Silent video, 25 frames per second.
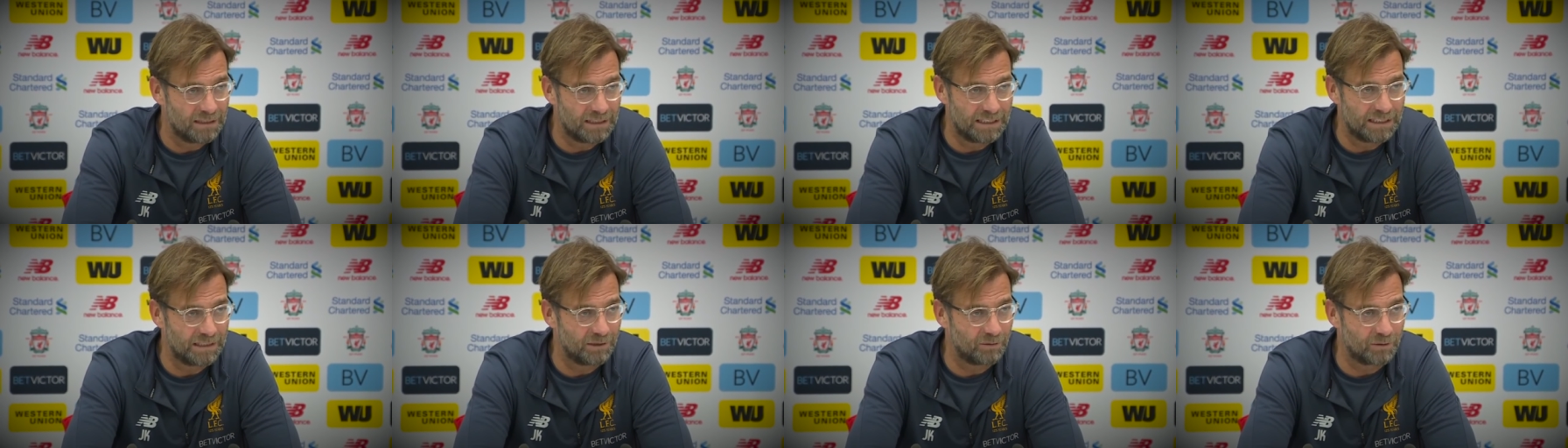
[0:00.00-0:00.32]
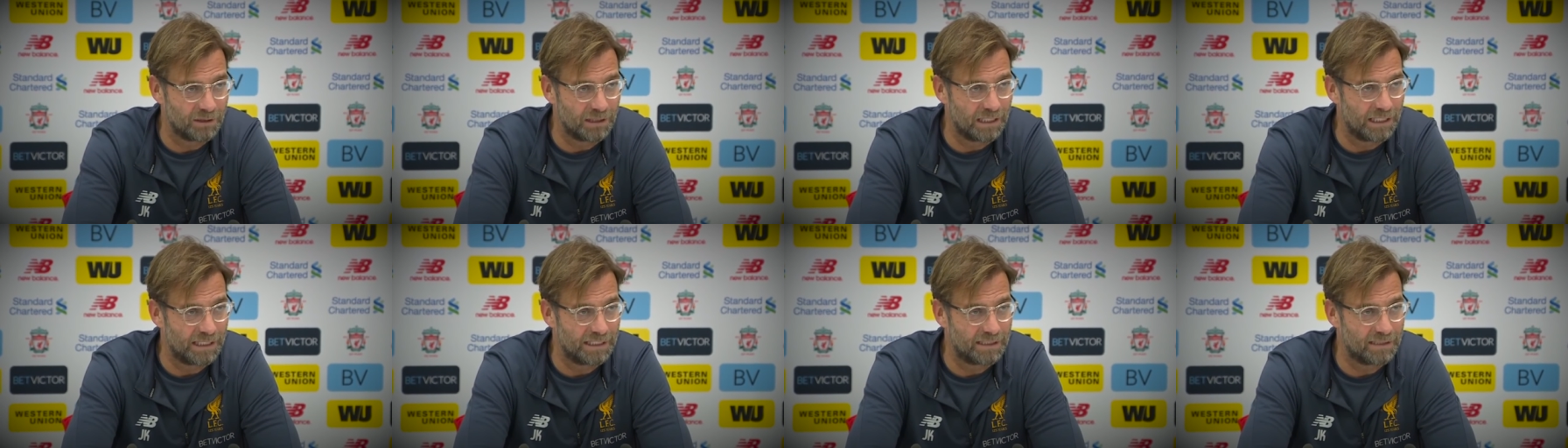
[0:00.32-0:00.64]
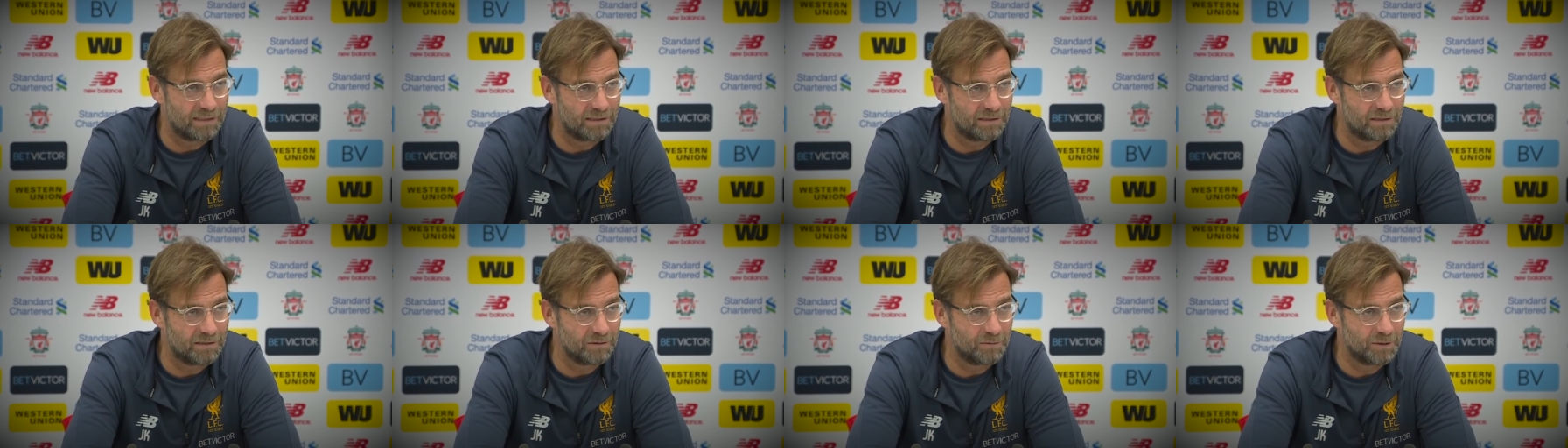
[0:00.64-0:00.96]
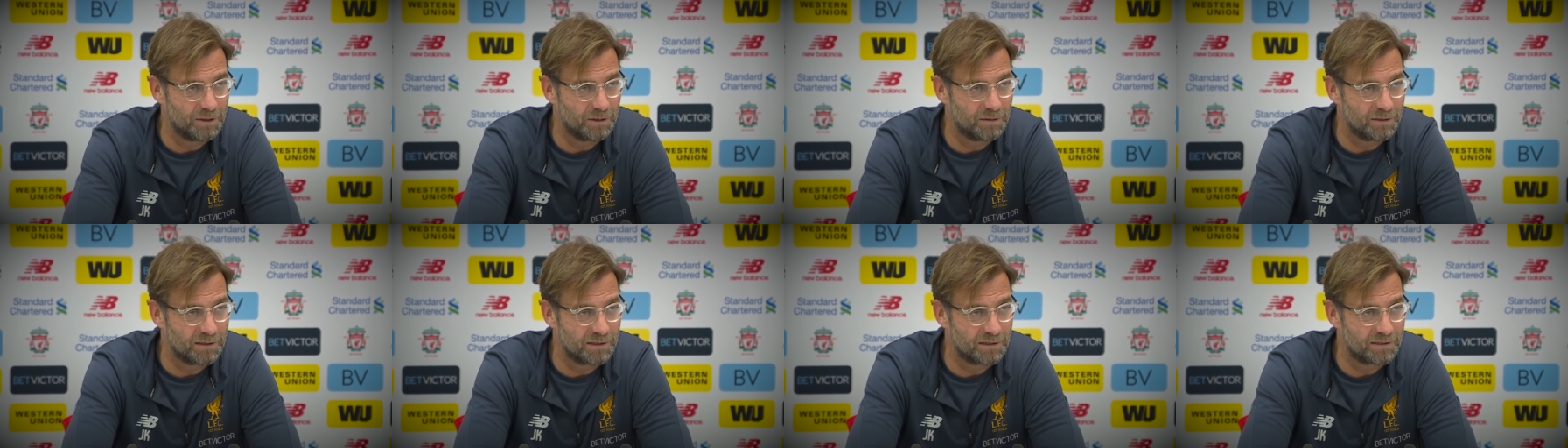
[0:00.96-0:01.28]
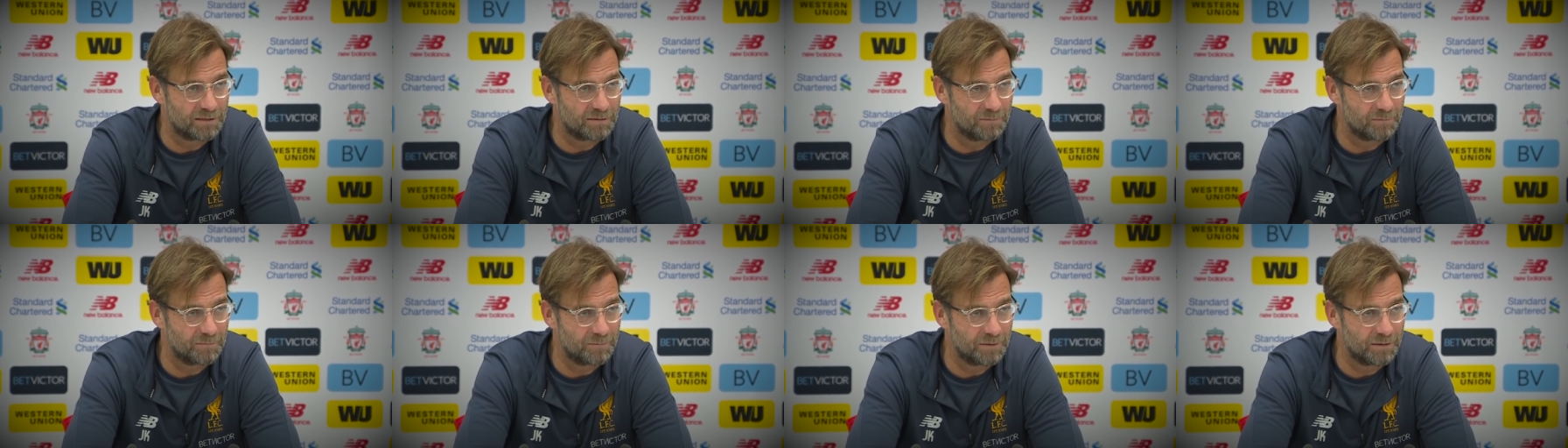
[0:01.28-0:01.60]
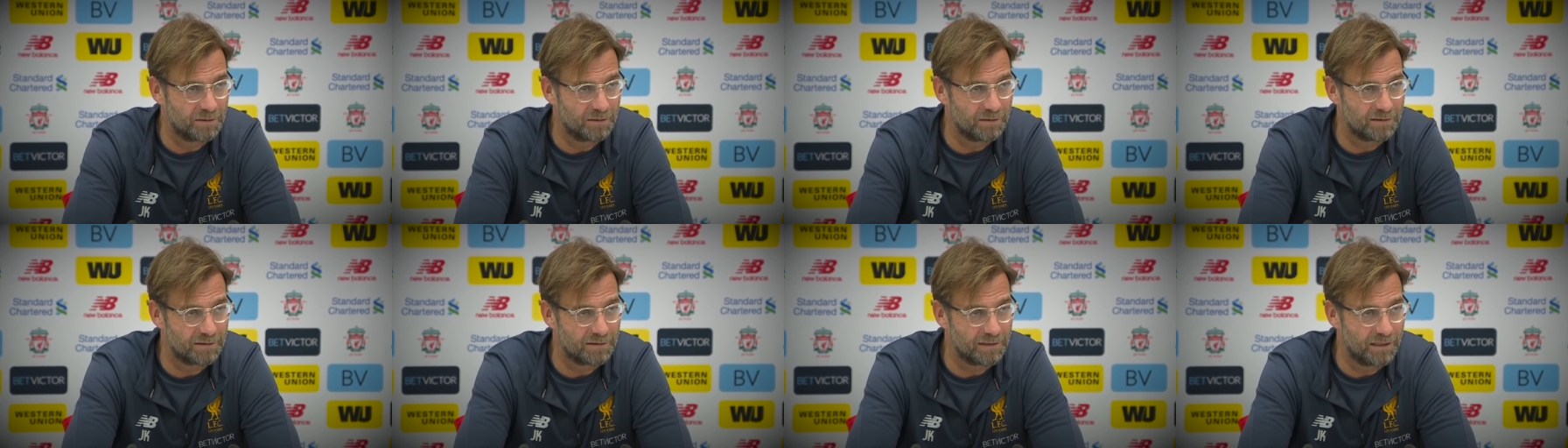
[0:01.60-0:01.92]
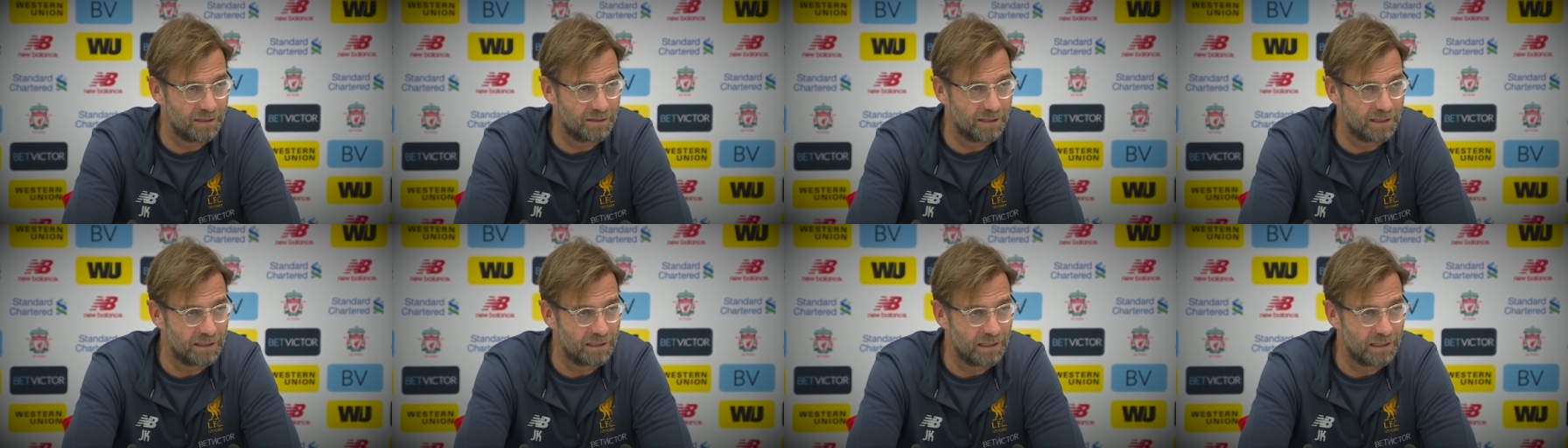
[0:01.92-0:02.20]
I don't like, to be honest, because I